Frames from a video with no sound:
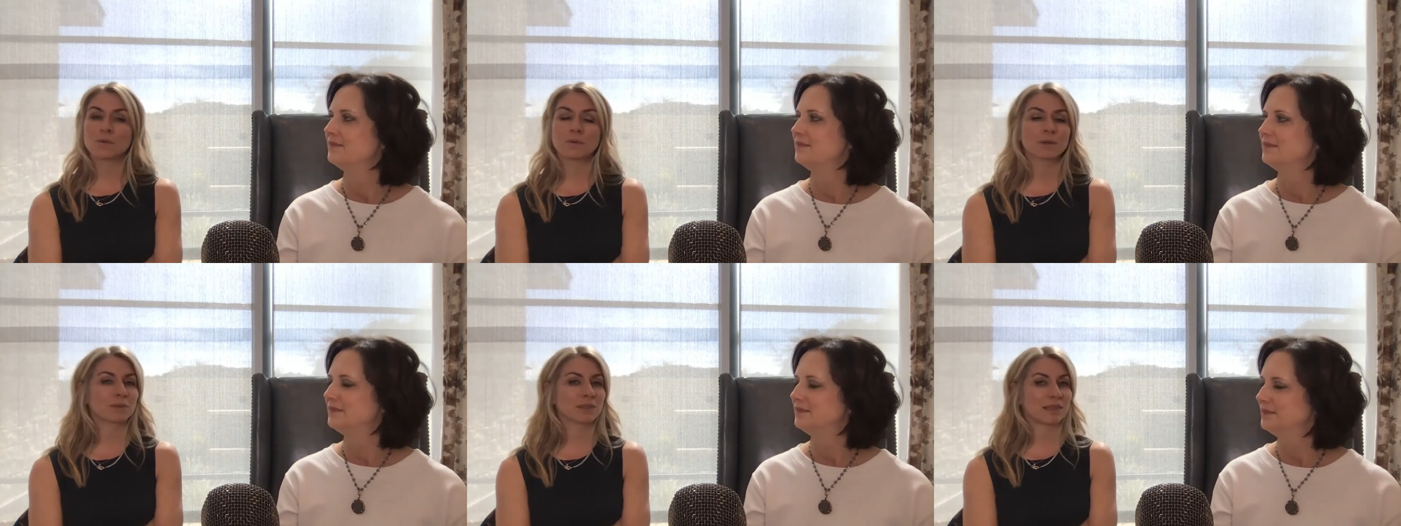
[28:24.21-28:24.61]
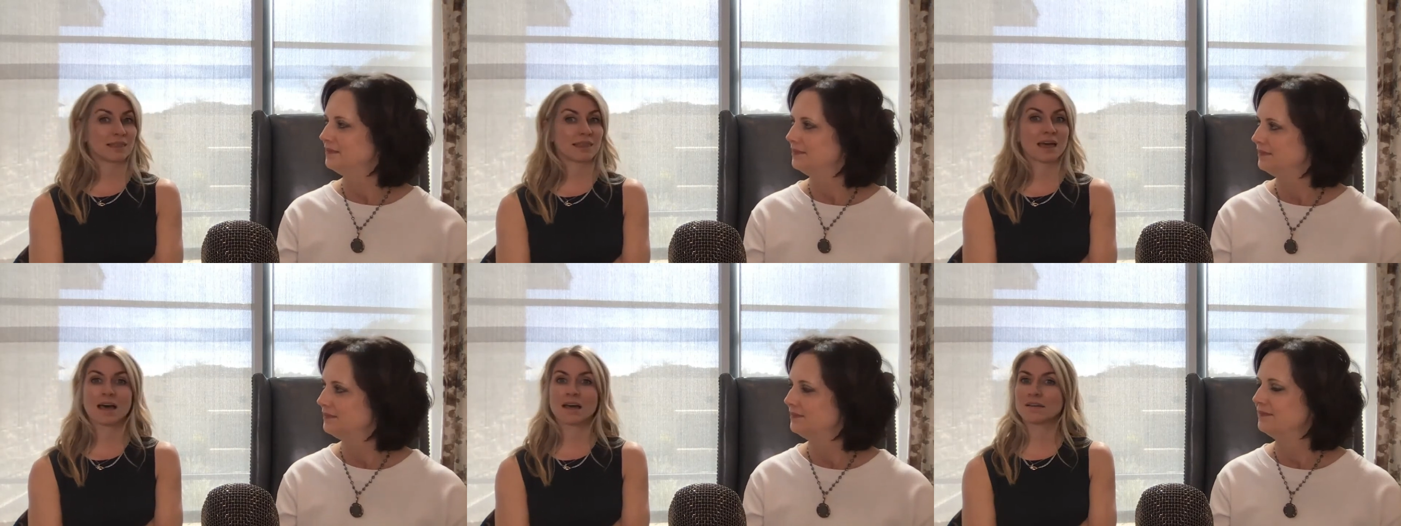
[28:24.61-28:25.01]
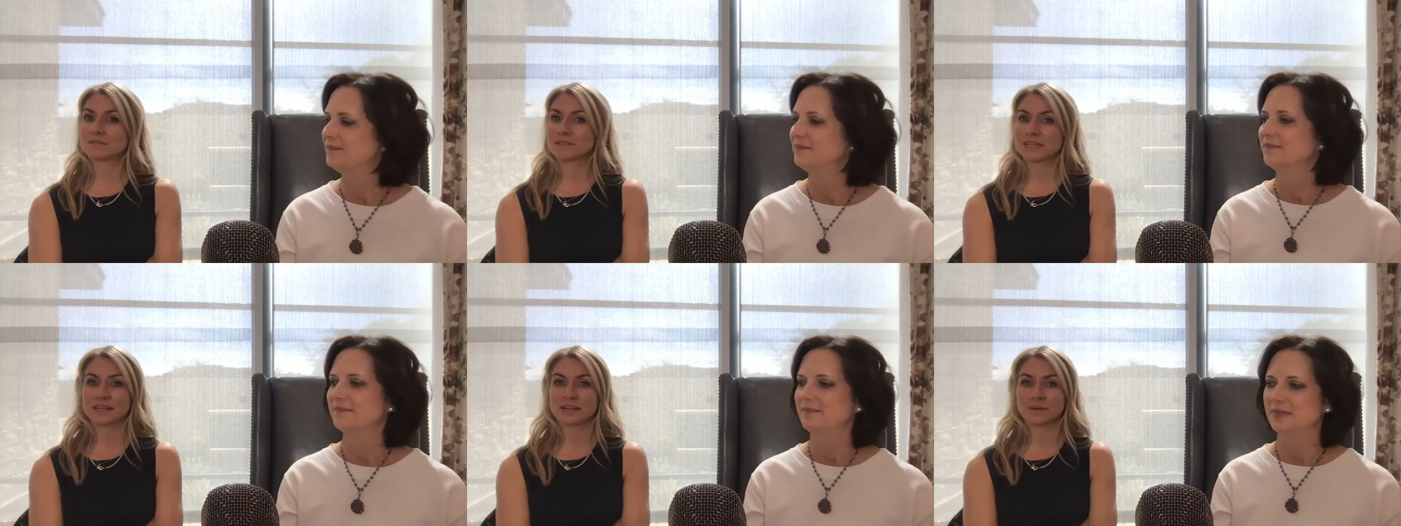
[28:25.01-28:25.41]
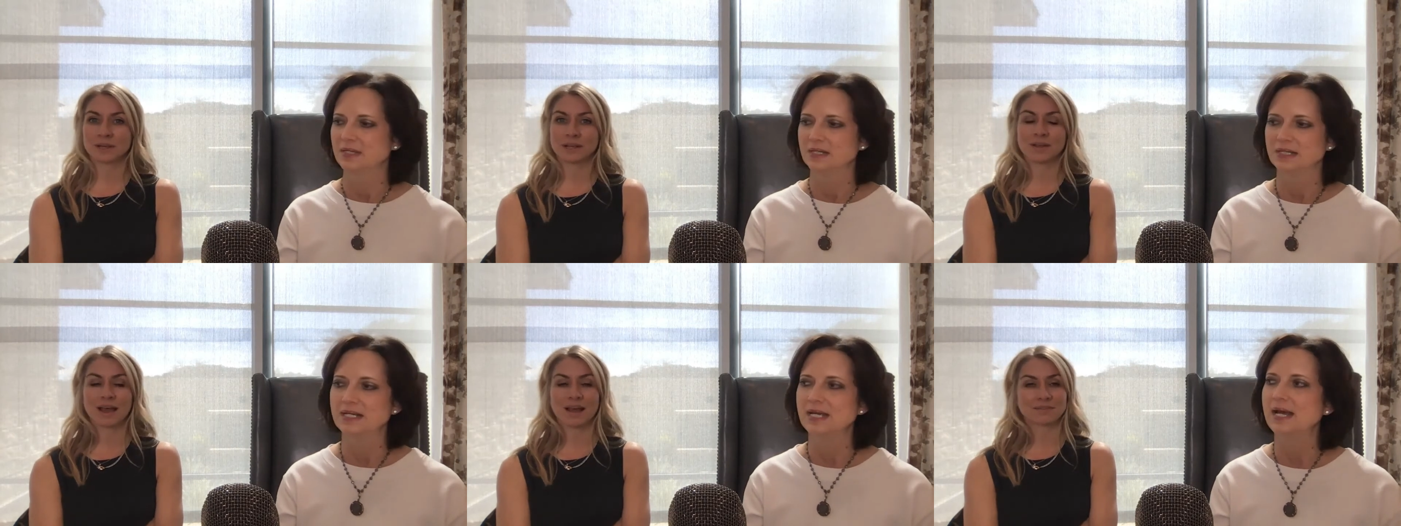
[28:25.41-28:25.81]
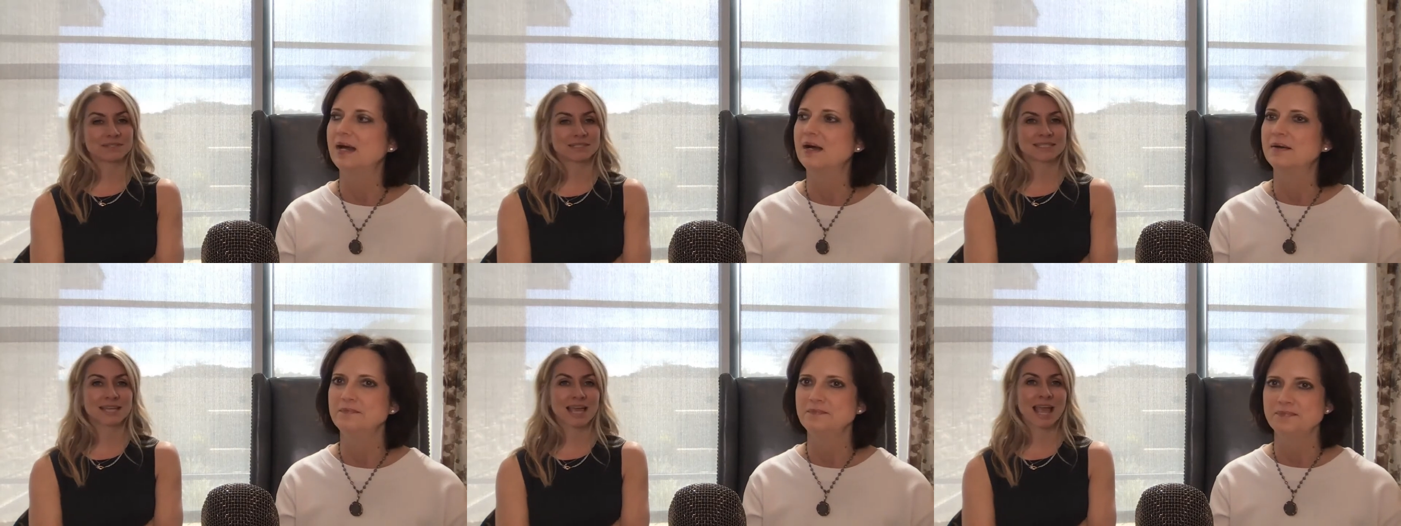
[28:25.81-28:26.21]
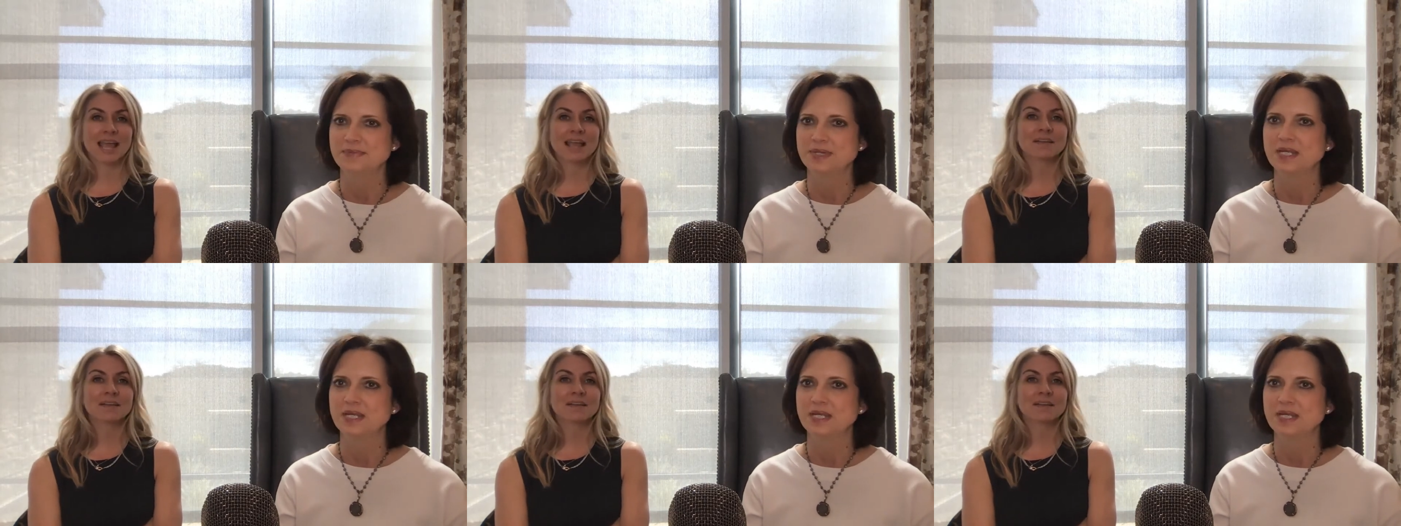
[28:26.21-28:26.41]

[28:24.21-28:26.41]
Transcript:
Speaker 1: we would love to hear what you have to say.